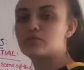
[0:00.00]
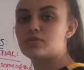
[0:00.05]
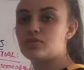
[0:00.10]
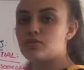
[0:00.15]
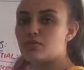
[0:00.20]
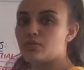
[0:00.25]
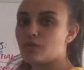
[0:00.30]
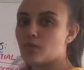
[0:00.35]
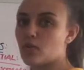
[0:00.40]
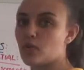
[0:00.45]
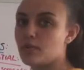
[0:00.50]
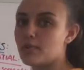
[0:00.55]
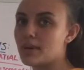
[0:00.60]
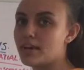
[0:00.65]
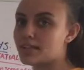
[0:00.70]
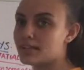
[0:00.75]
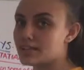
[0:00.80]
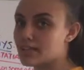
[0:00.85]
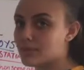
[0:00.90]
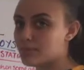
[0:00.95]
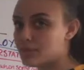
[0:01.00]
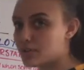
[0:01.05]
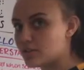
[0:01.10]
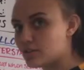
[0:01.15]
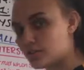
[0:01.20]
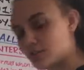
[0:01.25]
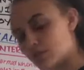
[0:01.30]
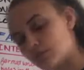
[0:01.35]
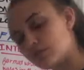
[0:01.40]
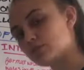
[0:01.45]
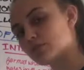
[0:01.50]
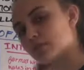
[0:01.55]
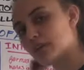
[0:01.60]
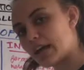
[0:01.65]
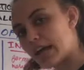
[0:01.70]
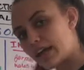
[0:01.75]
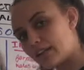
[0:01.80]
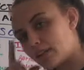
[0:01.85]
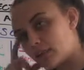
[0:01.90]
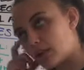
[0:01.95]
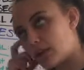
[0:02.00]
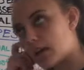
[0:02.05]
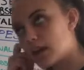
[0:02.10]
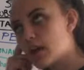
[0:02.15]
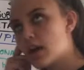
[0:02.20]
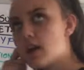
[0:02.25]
to form a substitutional alloy,